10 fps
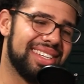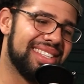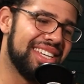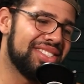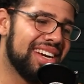
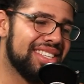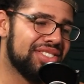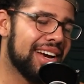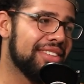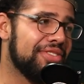Yeah. They tried to
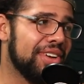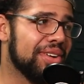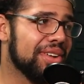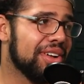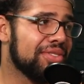dry the
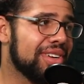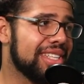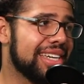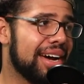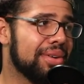field off with a
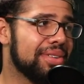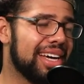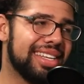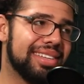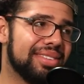towel.
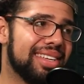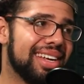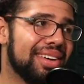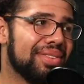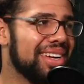That didn't.
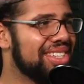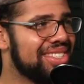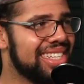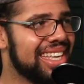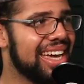That didn't work. Did you
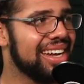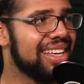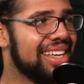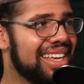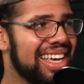see that? I,
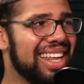yeah.